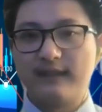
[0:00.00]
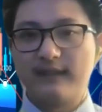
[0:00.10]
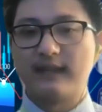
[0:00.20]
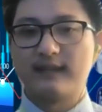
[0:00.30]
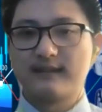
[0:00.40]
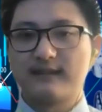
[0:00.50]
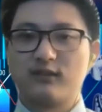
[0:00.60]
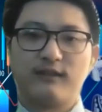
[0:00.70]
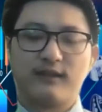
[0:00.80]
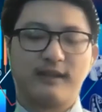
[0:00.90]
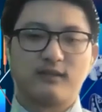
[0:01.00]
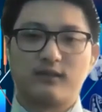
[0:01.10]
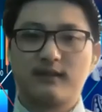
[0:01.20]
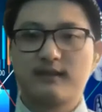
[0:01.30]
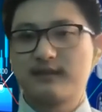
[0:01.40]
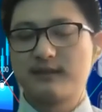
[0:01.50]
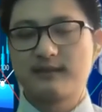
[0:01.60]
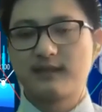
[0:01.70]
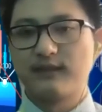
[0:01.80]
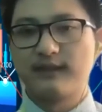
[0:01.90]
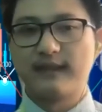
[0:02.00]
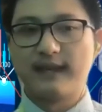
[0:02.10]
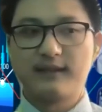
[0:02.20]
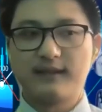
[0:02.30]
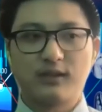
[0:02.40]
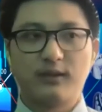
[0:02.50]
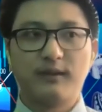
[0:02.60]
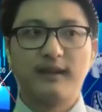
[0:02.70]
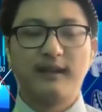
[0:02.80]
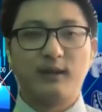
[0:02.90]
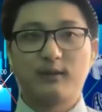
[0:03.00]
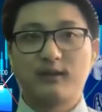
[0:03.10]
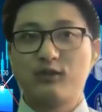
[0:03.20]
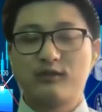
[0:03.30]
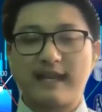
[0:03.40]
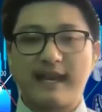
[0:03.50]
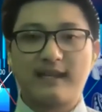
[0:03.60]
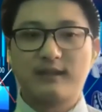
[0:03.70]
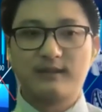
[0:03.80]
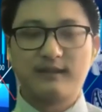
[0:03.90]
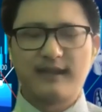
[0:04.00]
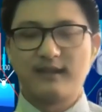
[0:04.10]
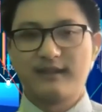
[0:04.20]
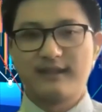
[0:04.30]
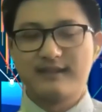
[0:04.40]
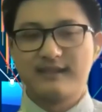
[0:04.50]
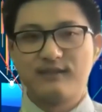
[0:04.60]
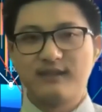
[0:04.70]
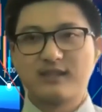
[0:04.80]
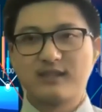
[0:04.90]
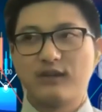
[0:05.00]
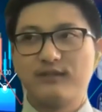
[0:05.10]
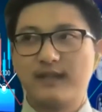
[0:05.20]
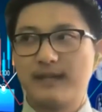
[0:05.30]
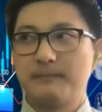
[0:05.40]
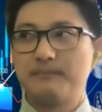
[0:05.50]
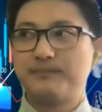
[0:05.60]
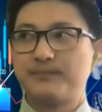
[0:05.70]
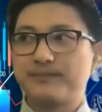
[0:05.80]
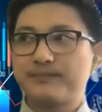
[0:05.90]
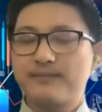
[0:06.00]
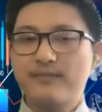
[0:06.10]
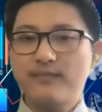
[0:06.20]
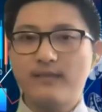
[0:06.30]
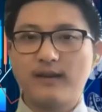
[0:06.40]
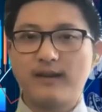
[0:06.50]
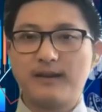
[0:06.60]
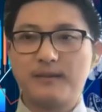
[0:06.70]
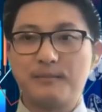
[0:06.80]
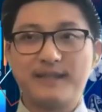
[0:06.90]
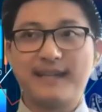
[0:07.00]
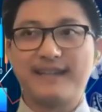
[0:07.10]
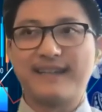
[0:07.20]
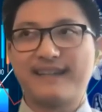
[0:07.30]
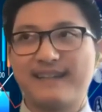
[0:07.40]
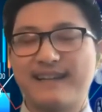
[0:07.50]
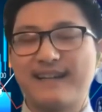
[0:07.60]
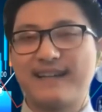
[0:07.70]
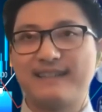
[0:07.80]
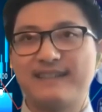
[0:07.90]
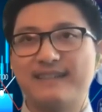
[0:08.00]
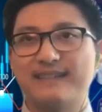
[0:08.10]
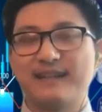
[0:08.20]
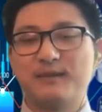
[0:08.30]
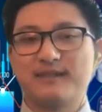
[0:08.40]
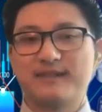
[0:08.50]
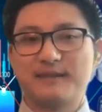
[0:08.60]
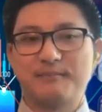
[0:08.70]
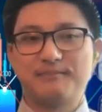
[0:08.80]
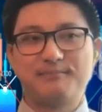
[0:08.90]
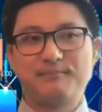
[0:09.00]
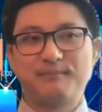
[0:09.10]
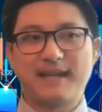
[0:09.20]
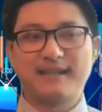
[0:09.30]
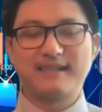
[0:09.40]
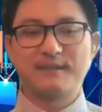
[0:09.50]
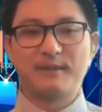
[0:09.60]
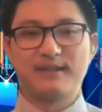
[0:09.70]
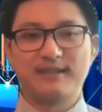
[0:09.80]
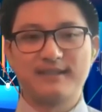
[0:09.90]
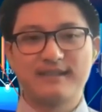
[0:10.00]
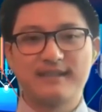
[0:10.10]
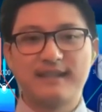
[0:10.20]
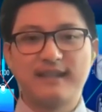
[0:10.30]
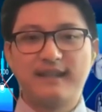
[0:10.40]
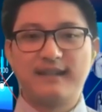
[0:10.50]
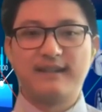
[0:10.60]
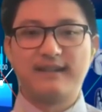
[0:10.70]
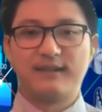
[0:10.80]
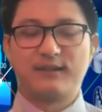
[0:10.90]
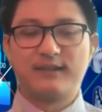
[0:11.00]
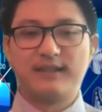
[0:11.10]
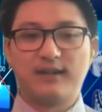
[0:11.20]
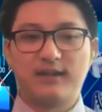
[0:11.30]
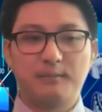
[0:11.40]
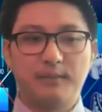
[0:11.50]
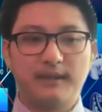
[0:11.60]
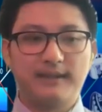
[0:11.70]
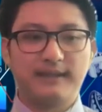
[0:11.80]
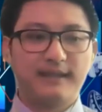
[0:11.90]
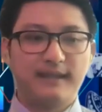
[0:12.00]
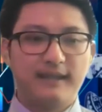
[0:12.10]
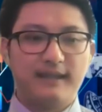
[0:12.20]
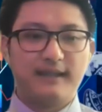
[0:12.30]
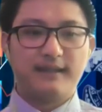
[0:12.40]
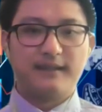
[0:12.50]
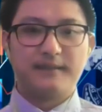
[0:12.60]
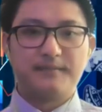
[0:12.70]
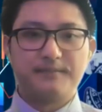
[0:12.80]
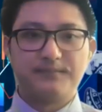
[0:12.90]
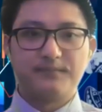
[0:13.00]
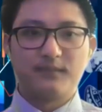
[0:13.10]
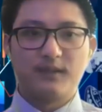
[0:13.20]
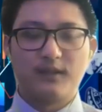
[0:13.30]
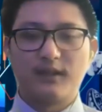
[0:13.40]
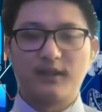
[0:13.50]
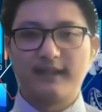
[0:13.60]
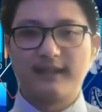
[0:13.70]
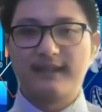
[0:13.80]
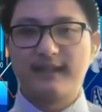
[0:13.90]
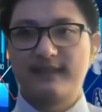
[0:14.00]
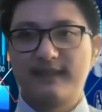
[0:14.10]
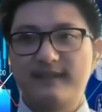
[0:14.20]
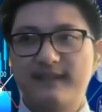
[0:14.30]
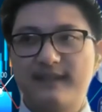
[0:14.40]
death certificates or stuff like that. So it was a huge scandal. I don't think it's even solved yet. But yeah, that was a bad experience early on. But you know, I didn't.